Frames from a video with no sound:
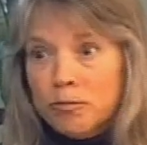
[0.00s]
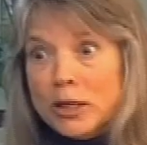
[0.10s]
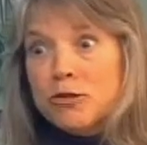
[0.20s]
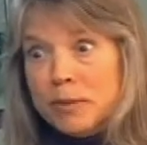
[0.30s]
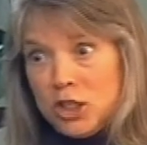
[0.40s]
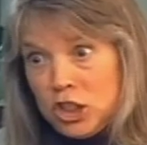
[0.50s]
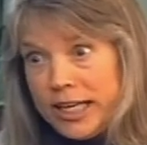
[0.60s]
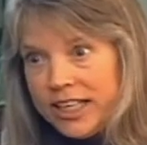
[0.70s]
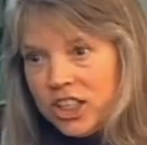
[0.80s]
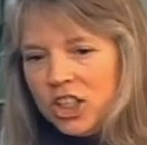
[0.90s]
much
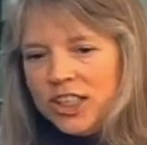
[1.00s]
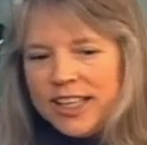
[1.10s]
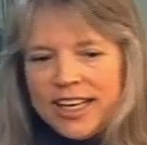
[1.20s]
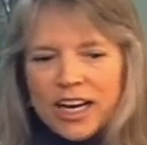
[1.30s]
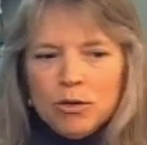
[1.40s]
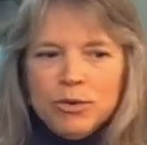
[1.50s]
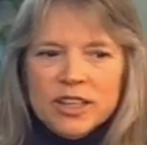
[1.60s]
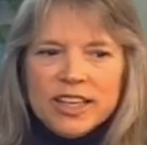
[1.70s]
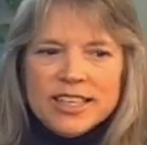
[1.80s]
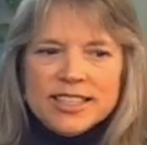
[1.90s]
later, I
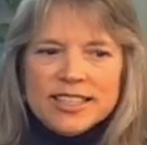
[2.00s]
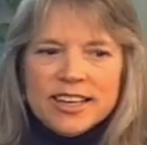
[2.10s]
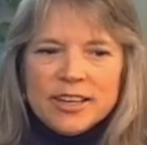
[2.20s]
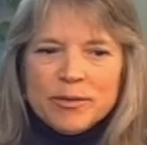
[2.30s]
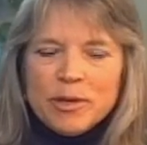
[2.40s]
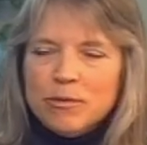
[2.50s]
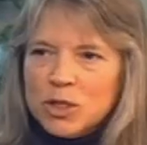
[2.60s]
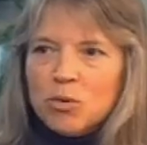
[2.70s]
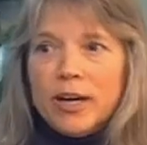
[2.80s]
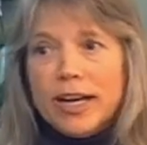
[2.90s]
realized it
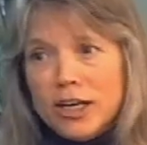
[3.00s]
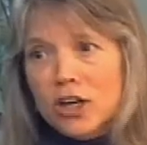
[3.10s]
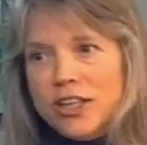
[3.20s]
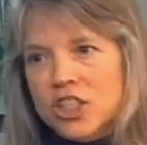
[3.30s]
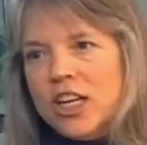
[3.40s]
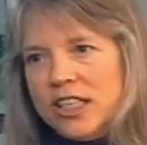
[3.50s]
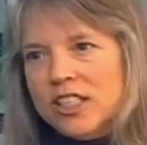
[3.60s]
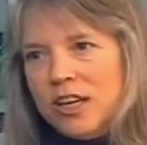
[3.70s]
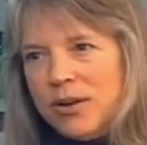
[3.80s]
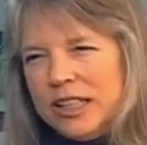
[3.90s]
was the way I'd already
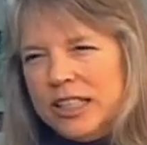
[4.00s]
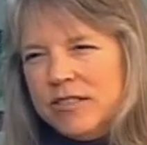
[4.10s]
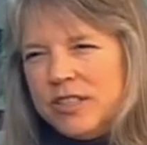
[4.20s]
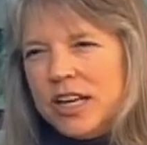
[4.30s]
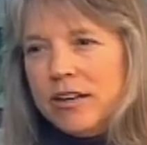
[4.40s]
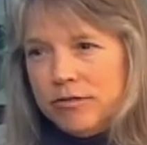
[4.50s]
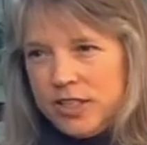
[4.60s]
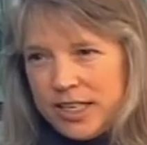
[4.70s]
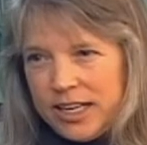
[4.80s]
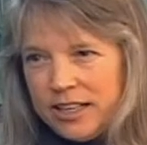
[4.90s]
changed how I lived.
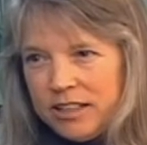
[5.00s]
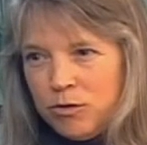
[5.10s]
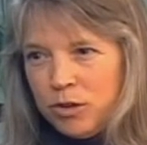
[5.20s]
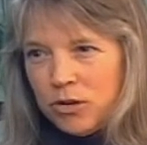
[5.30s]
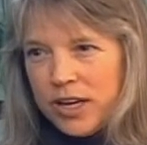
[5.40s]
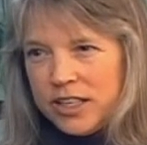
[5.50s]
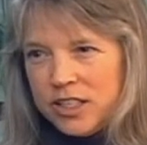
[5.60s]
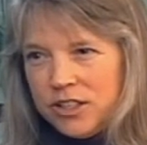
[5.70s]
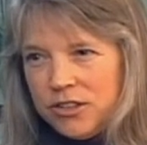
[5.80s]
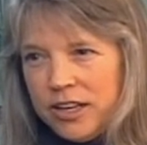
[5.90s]
Every day I lived with
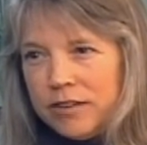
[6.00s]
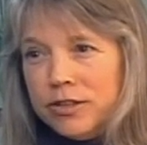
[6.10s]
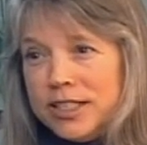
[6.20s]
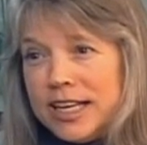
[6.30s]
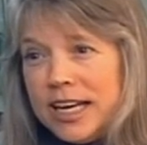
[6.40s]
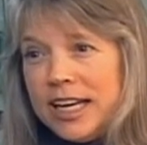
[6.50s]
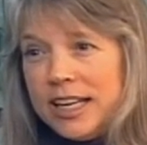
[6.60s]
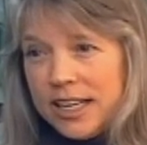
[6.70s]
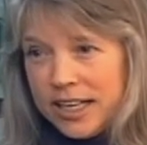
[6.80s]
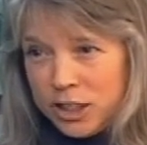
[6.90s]
gratitude. Every
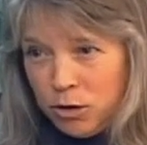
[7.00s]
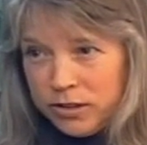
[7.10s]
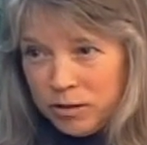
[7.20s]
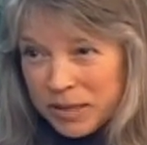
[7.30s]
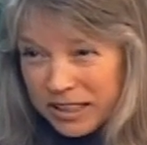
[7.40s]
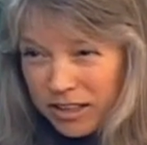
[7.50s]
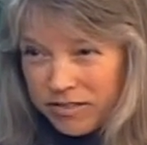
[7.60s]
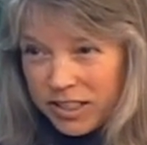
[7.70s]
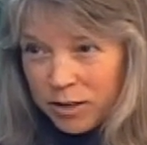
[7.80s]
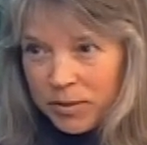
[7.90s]
day I told him I
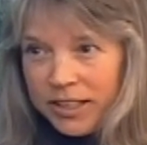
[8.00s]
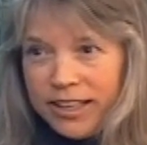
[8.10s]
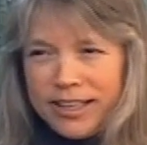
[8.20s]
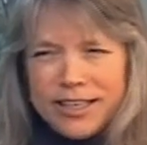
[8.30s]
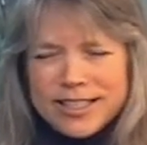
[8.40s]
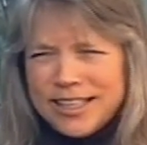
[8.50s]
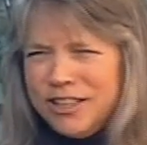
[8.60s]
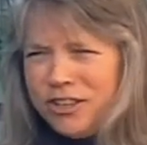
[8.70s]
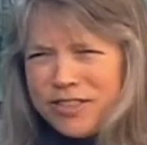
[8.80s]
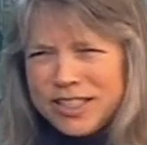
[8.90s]
loved him. He said,
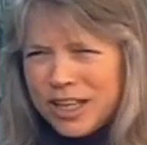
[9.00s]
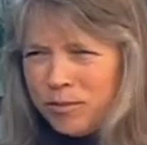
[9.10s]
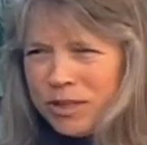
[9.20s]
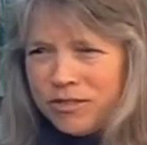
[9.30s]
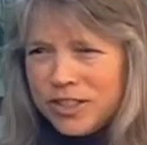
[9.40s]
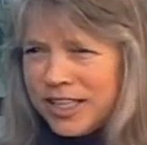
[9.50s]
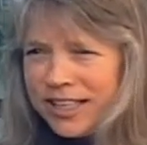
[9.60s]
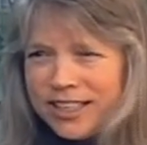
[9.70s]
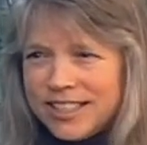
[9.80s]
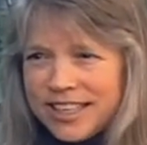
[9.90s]
you don't have to tell me every day.
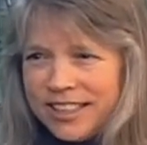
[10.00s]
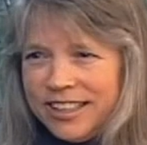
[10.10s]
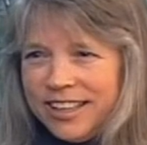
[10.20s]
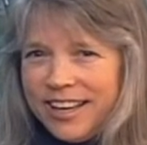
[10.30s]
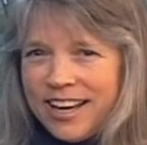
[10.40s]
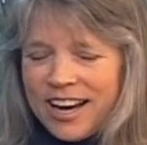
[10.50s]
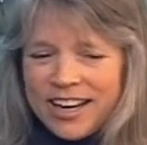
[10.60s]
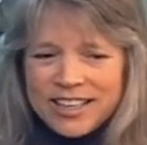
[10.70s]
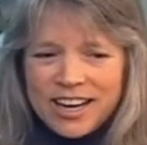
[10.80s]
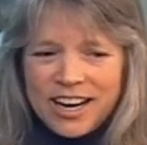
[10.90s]
And I said,
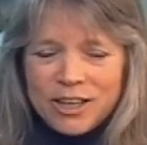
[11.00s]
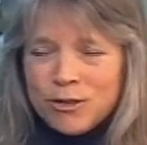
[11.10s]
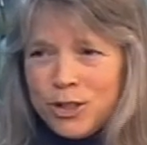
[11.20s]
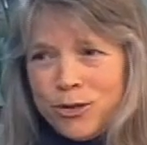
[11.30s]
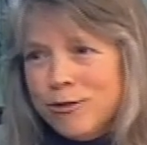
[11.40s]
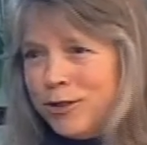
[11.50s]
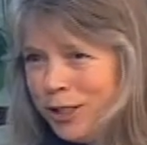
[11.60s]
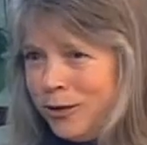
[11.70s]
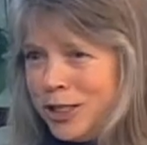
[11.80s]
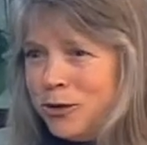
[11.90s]
I don't do it for
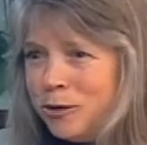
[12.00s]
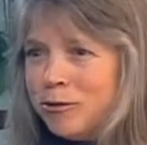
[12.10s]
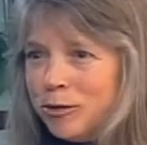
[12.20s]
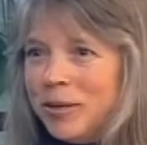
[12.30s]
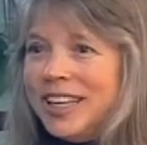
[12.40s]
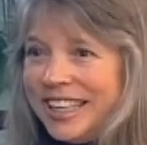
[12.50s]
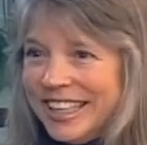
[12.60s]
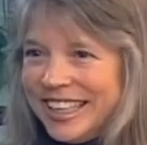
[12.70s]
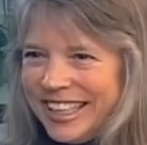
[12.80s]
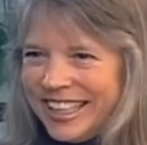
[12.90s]
you, I do it for me.
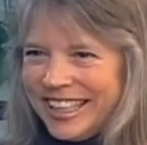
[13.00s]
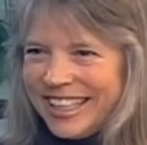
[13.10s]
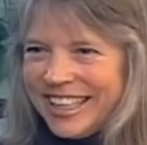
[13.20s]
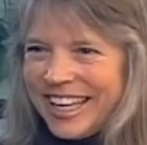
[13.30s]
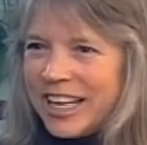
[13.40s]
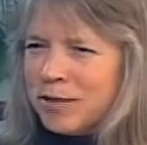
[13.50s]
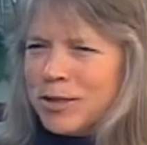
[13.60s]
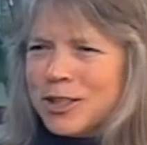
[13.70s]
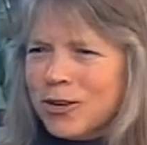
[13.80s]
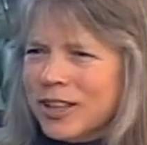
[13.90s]
And I'm
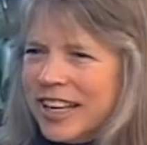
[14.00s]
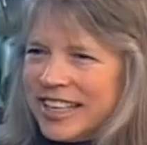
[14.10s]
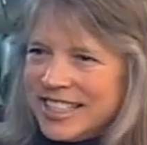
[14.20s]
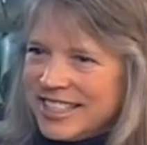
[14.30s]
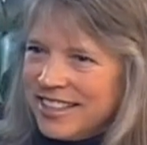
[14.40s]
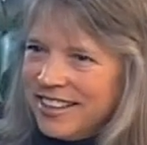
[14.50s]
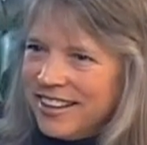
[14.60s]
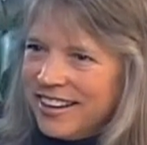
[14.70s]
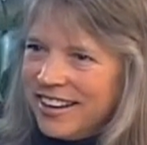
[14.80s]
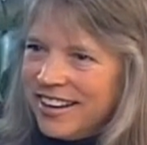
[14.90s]
so glad I did.
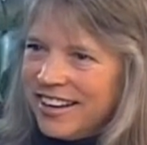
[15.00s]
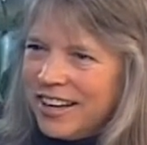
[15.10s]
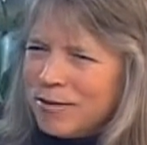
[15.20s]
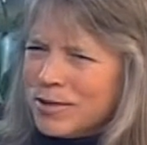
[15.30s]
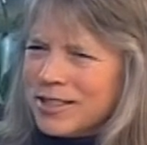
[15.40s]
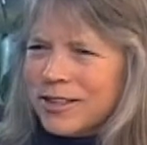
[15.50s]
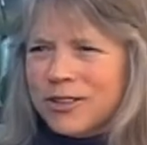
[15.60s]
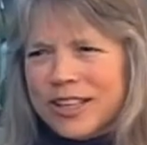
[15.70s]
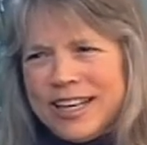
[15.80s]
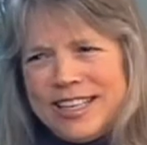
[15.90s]
I'm so
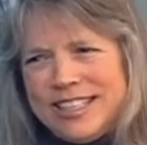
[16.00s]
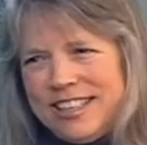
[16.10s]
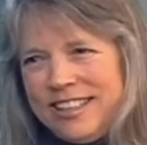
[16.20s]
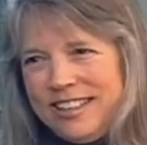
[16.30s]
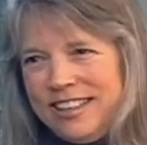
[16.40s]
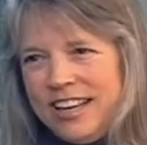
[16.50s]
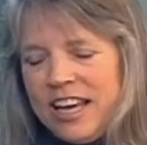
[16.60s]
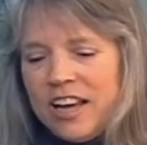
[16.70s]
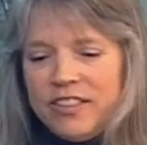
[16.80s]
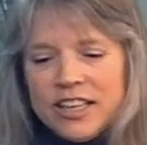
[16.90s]
glad I did.
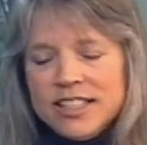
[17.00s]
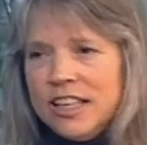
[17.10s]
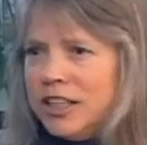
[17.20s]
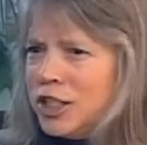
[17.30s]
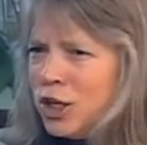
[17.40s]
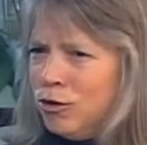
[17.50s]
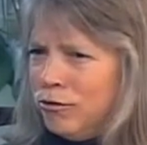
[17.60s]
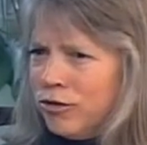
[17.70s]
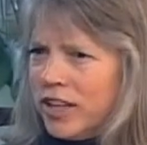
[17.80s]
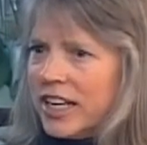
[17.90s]
And that set the
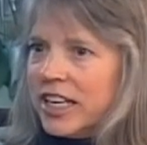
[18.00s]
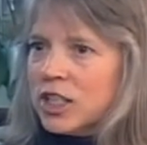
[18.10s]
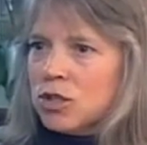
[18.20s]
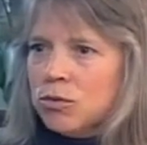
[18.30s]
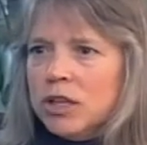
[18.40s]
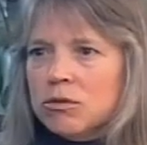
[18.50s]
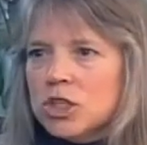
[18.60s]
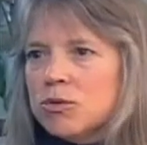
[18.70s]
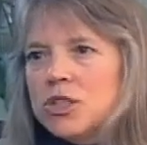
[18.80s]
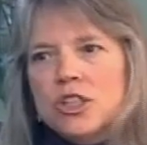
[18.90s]
tone for that next week,
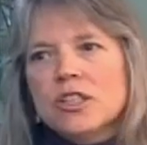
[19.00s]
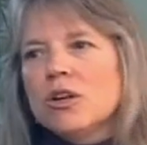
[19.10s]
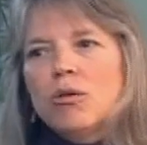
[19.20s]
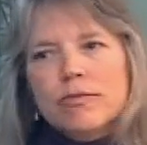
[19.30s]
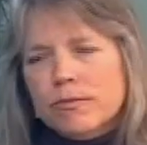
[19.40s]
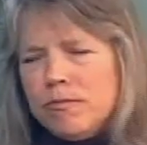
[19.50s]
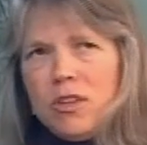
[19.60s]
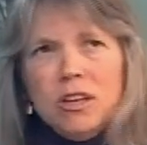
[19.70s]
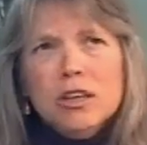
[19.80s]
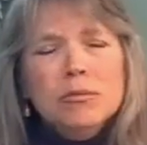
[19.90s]
which was just
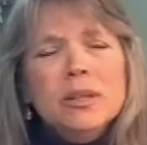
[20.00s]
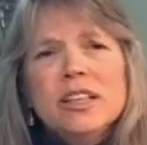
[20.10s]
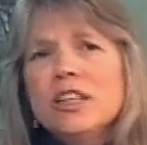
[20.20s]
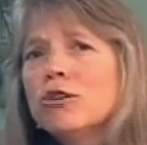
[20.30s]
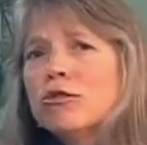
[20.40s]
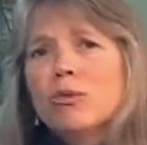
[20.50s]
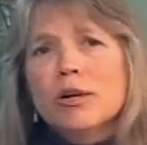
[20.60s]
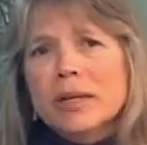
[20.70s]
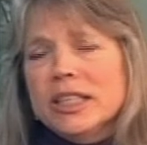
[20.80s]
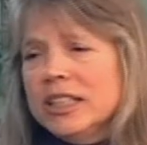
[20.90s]
completely
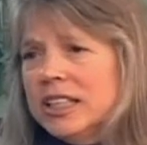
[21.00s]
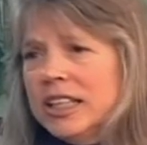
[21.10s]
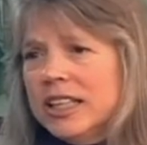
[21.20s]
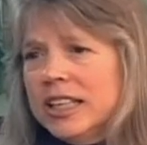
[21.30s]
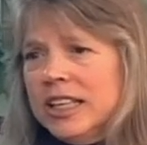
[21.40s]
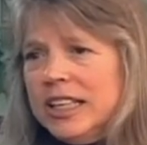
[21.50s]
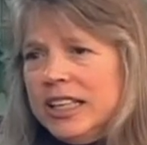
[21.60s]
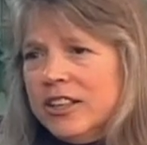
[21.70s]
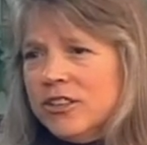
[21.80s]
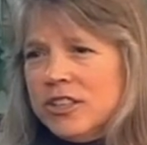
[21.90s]
overwhelming.
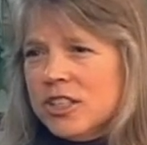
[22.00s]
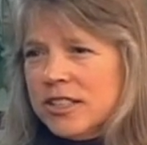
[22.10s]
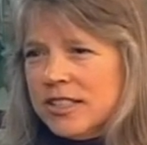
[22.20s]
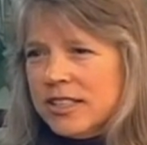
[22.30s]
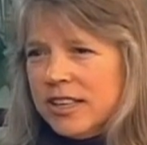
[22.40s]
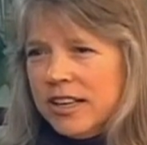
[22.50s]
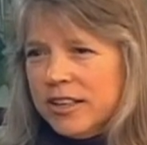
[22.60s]
You know, it just,